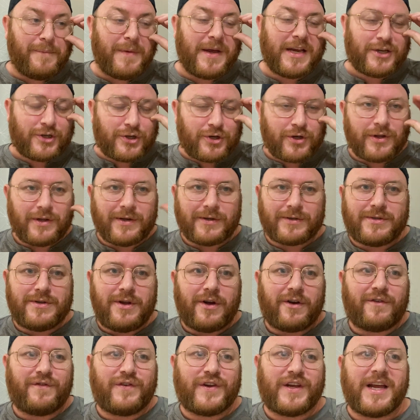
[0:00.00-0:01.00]
Make sure those
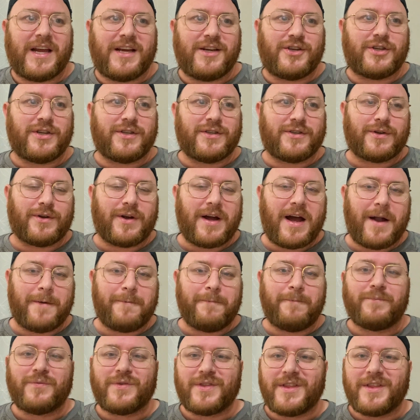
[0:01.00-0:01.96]
notifications are on.